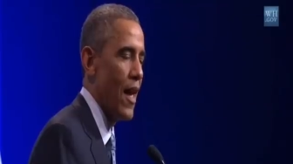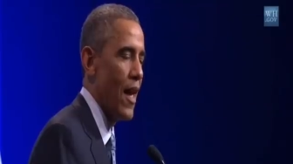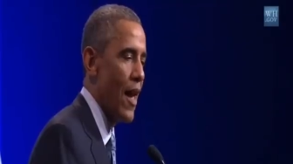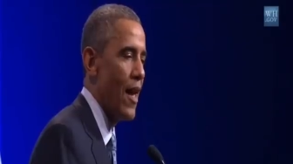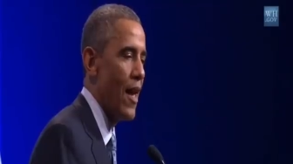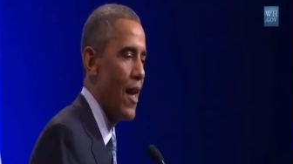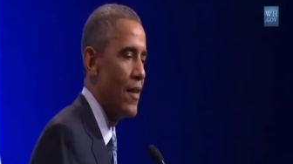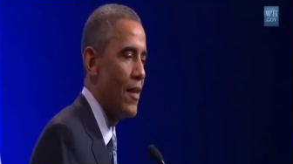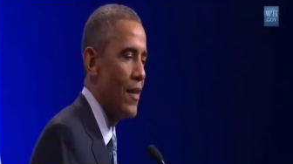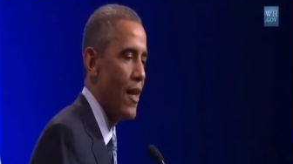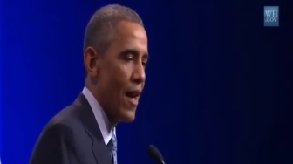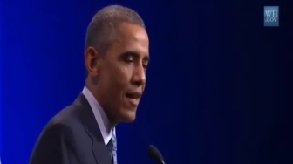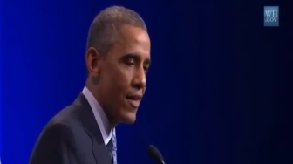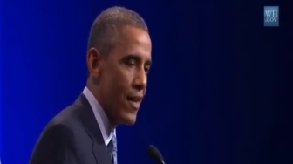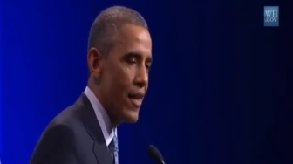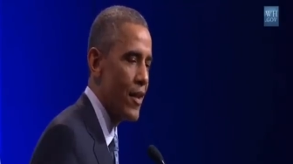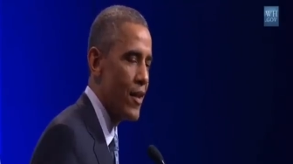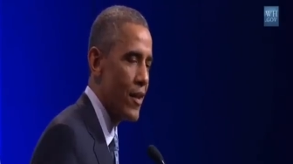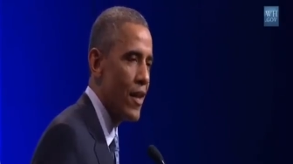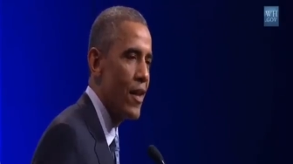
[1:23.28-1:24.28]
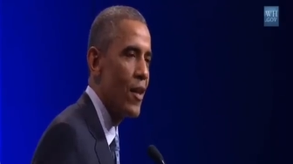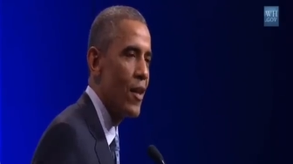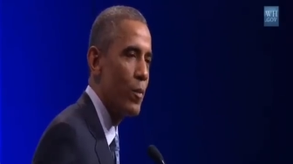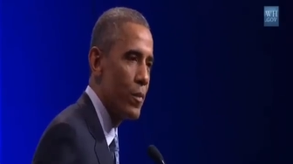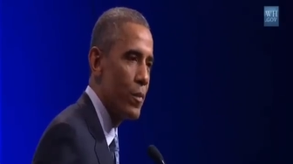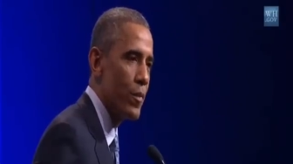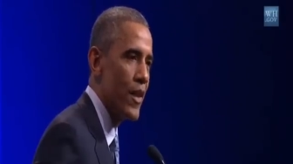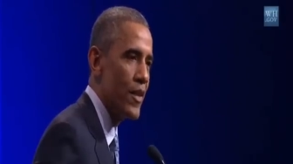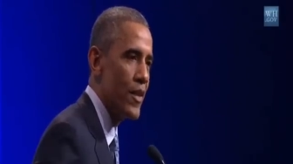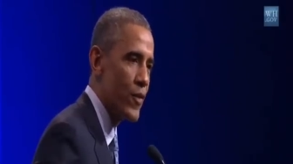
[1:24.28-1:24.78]
and I think
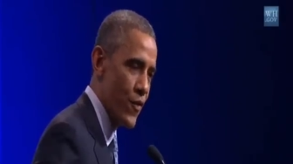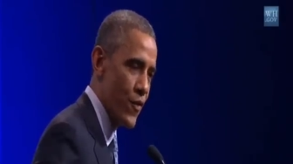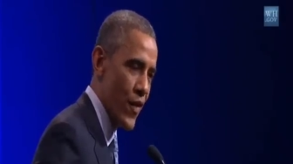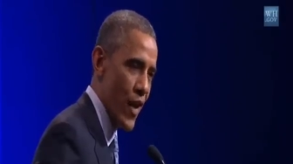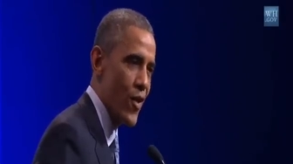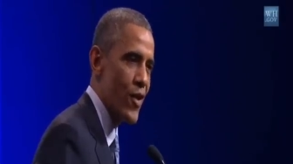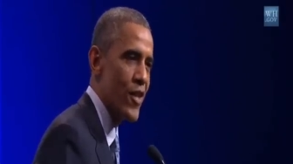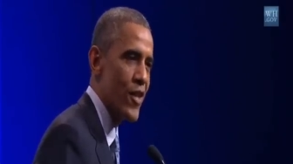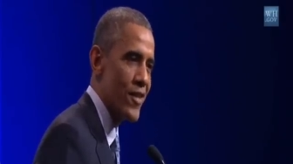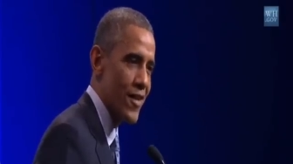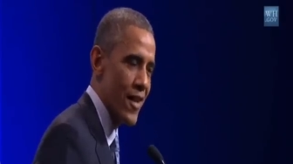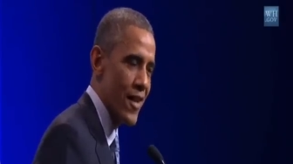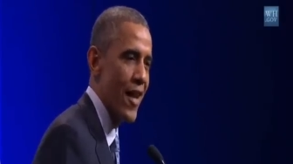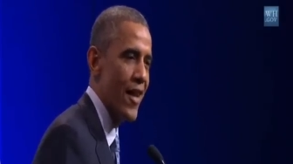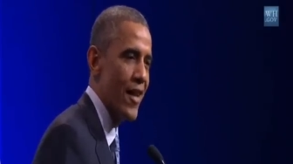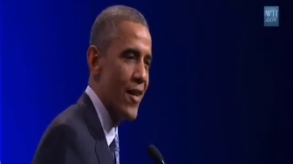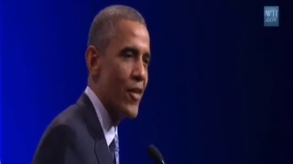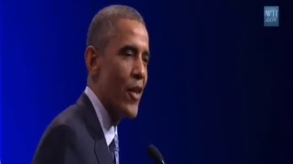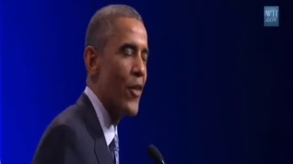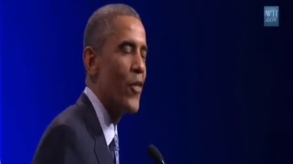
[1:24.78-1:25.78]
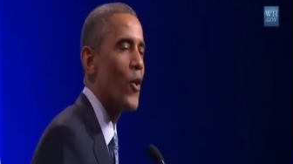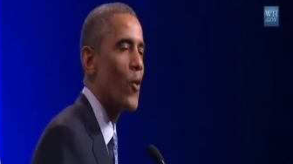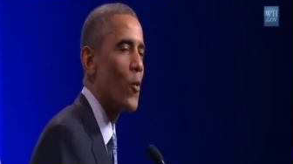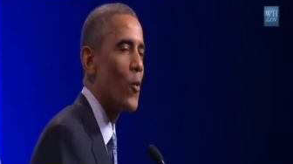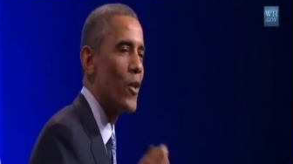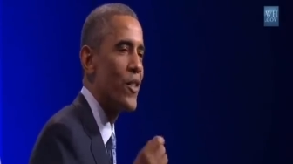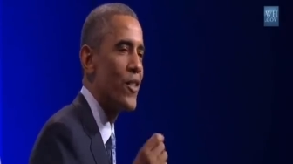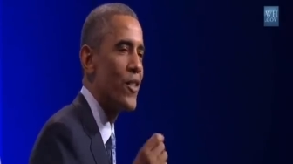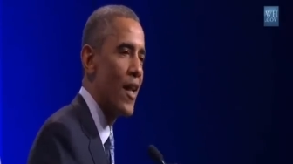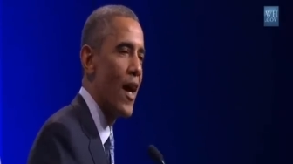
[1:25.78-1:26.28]
it's fair to say that there
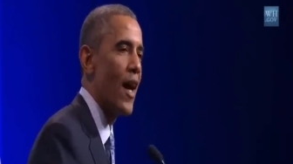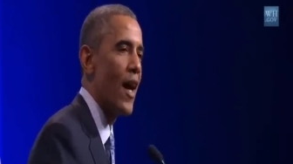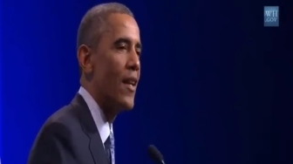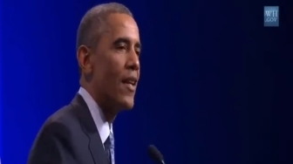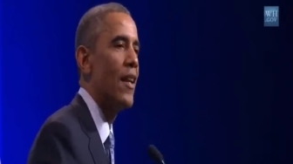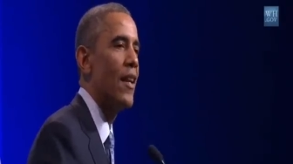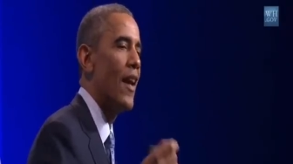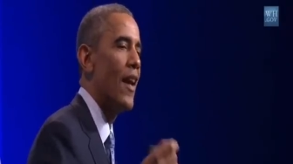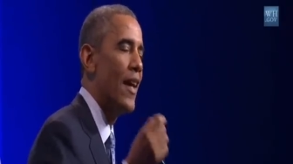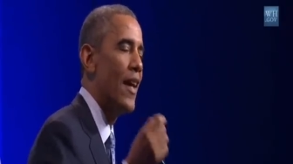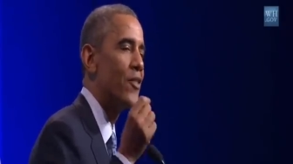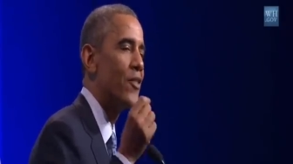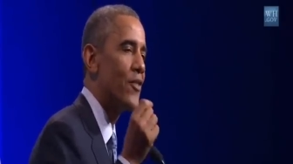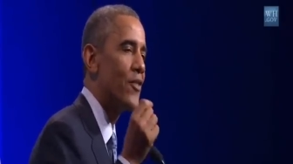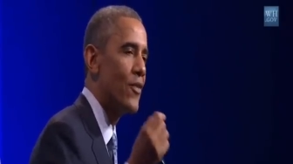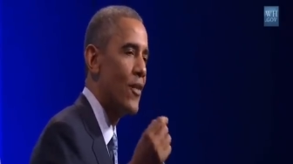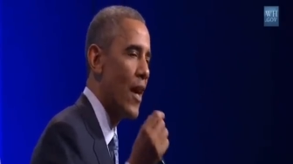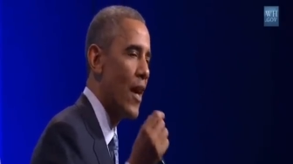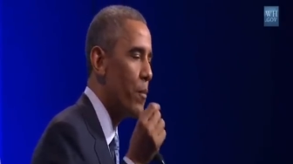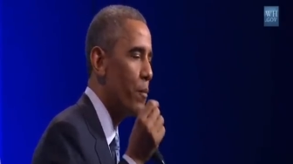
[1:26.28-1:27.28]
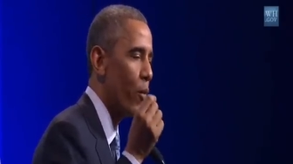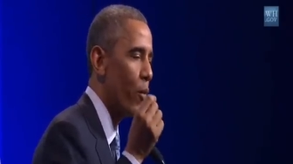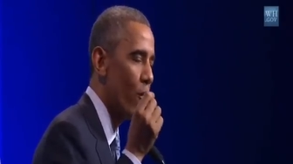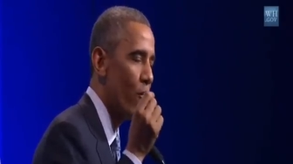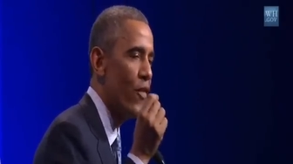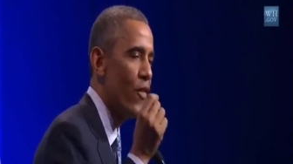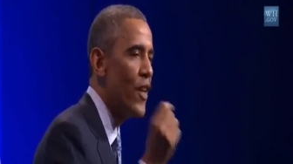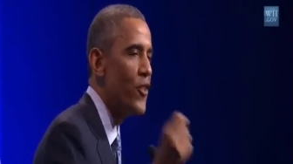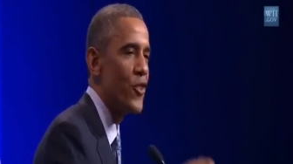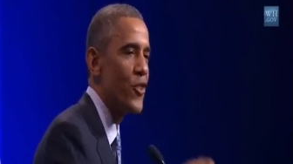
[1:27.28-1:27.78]
was not a, a
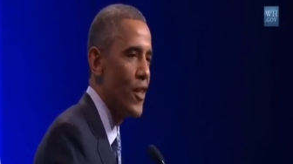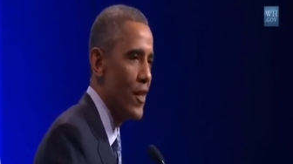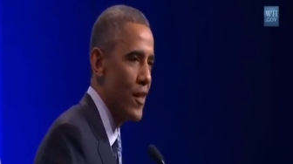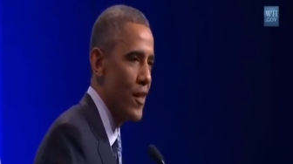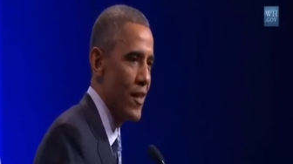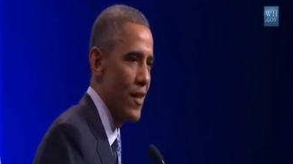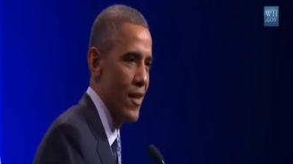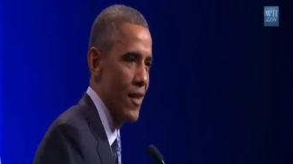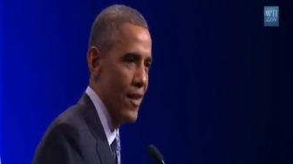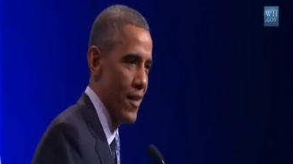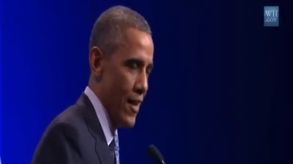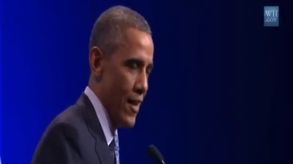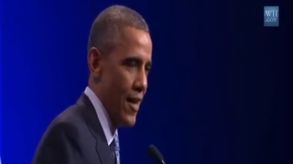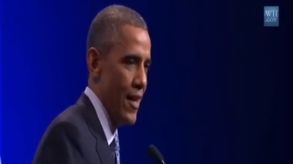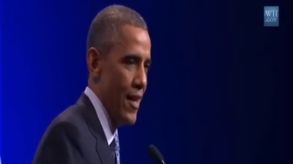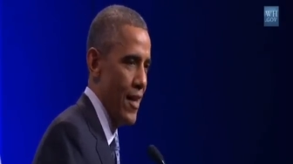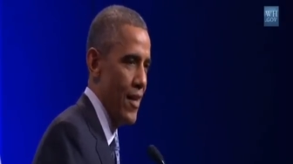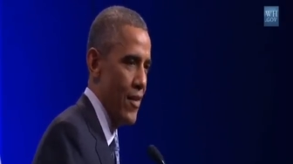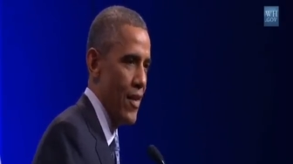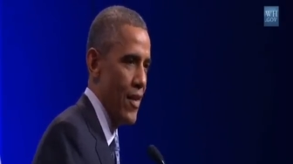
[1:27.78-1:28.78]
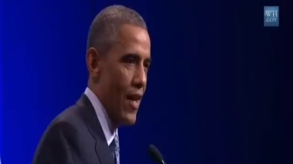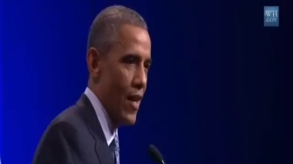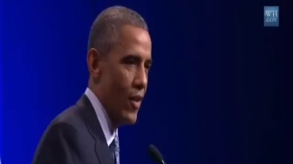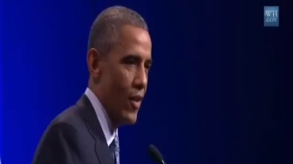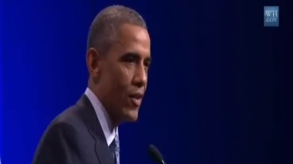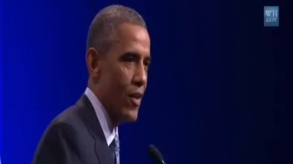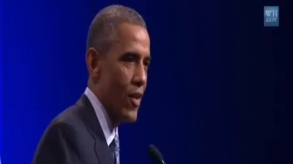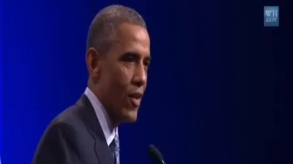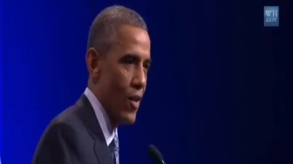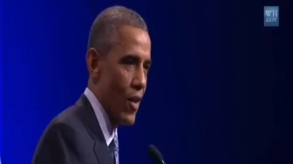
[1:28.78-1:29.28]
provision in the
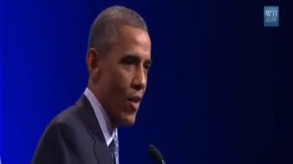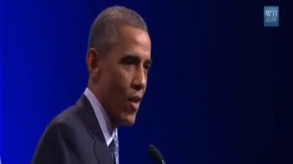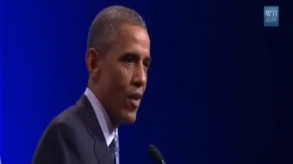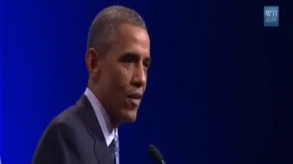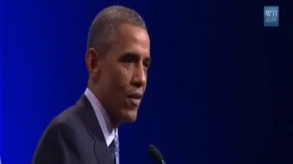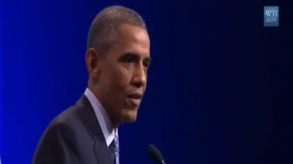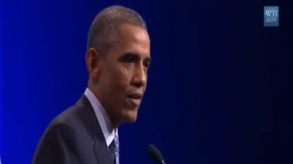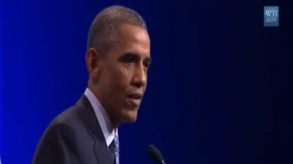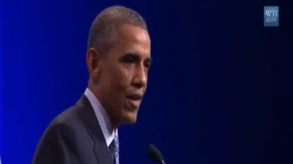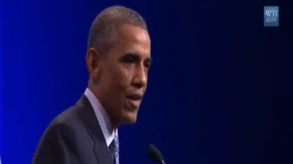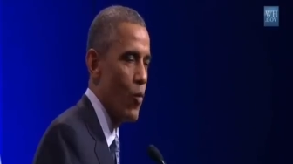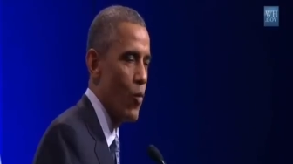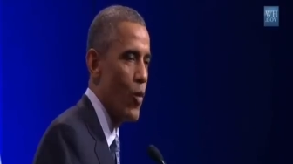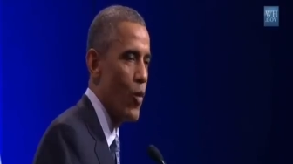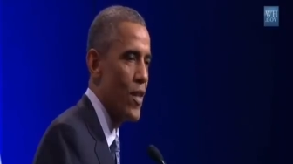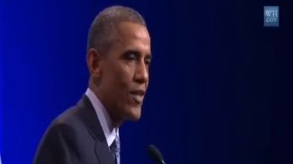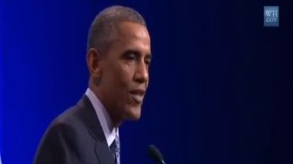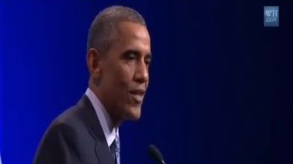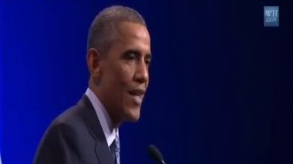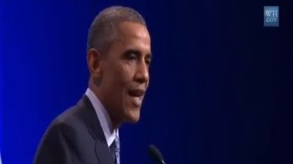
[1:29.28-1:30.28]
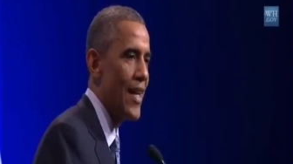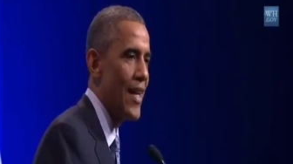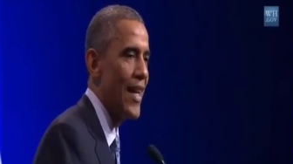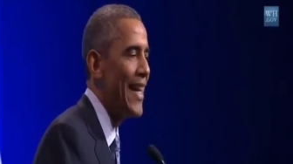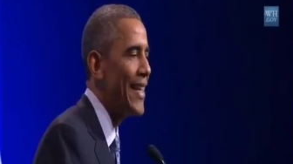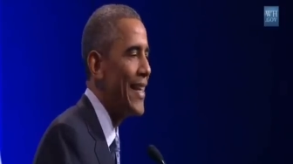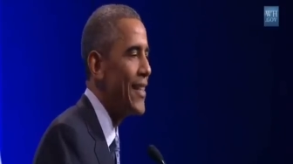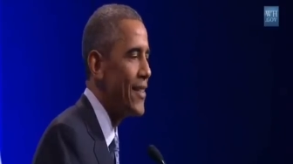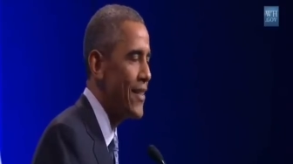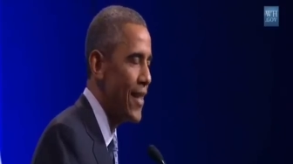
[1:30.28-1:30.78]
healthcare law that was not
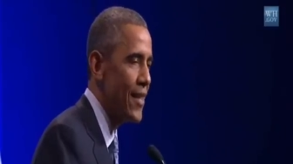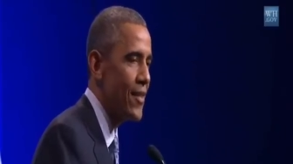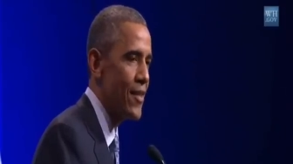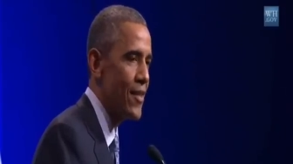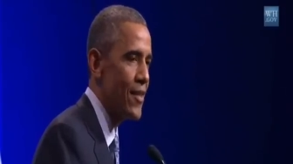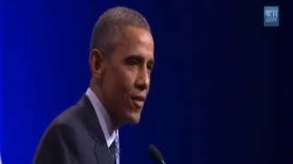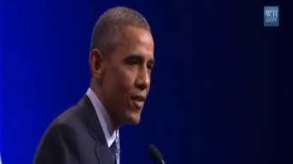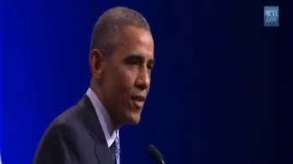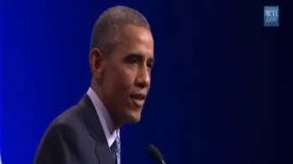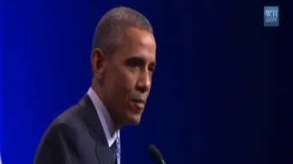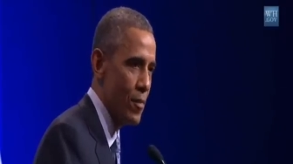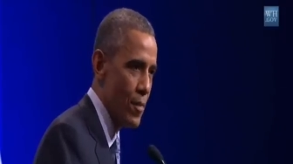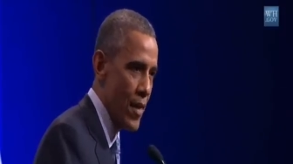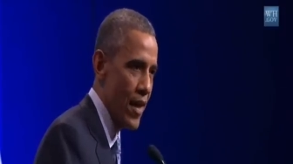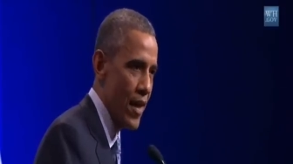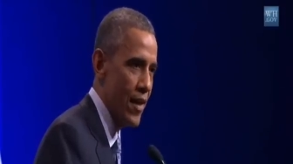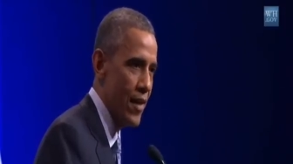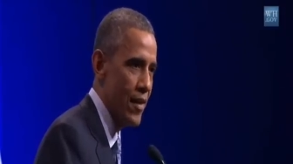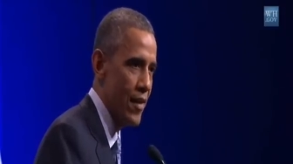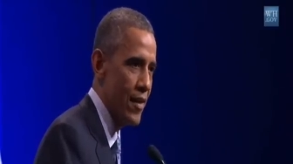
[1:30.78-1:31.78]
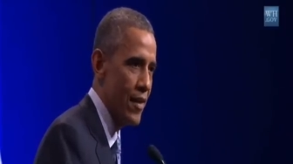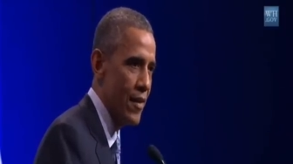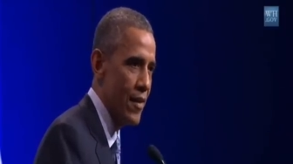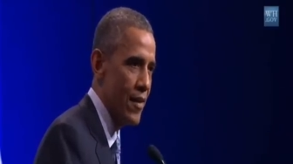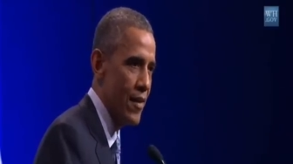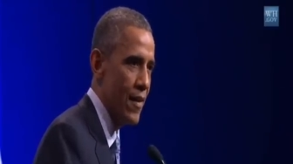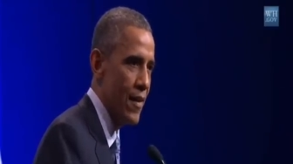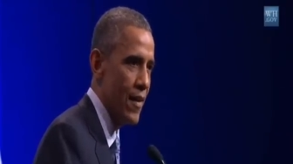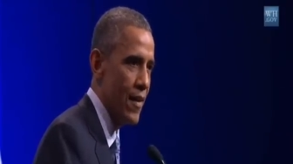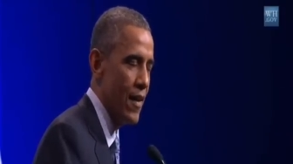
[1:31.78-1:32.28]
extensively debated
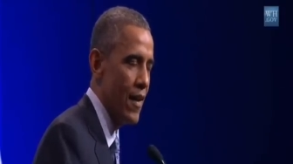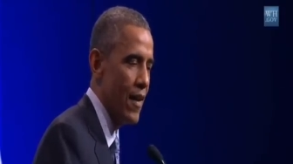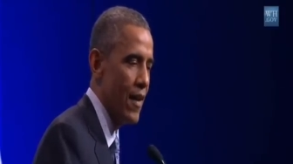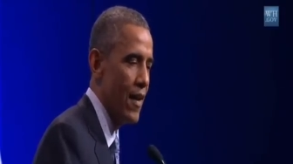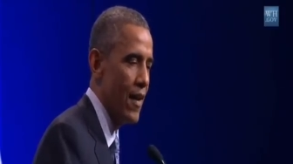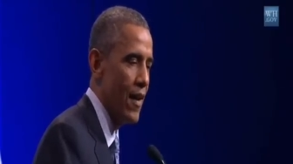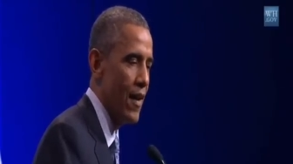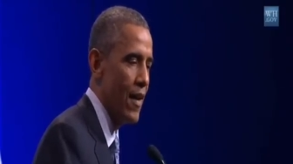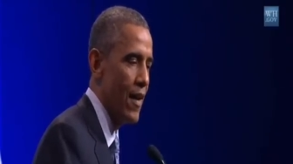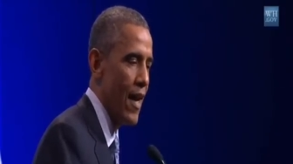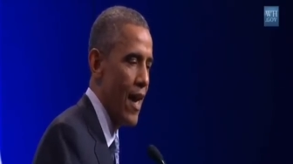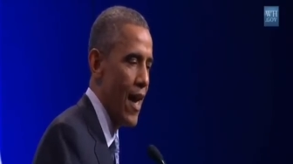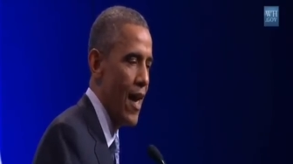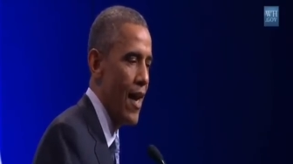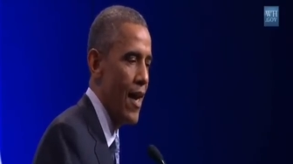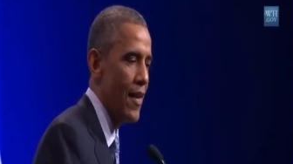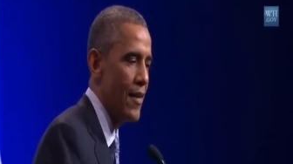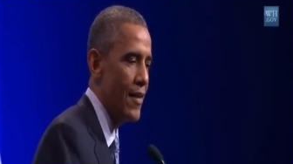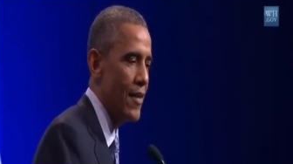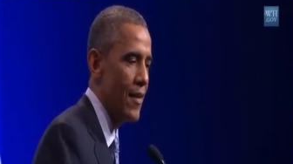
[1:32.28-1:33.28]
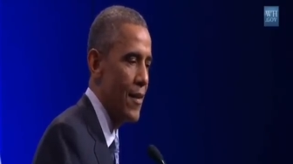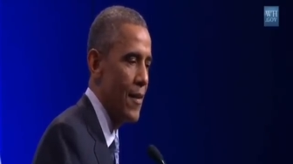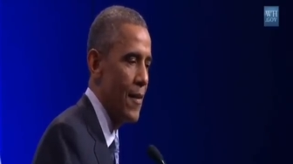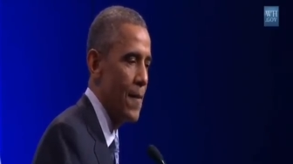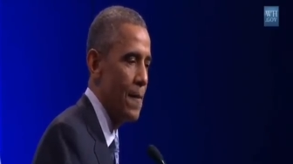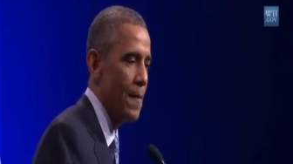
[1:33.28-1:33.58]
uh, and